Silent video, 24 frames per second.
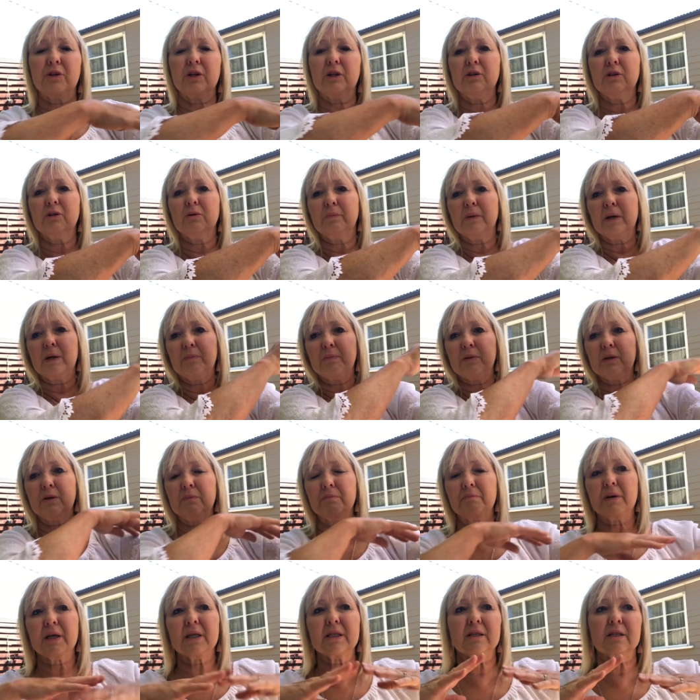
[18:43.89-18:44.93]
the little people
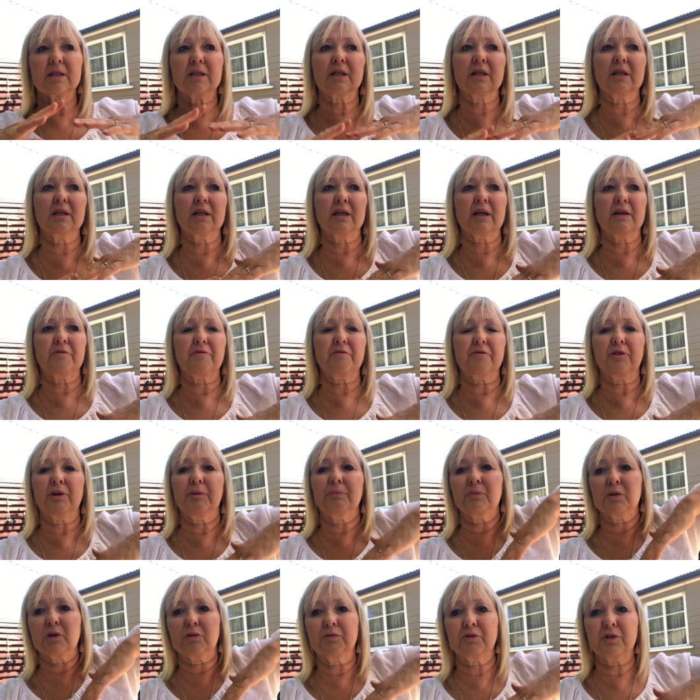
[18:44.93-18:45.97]
and peasants are going to get
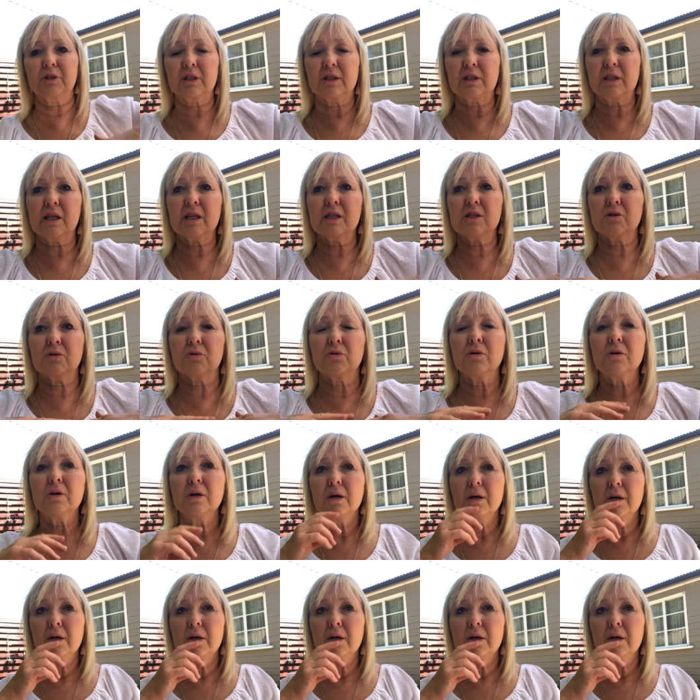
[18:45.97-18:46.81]
flipped off the seesaw.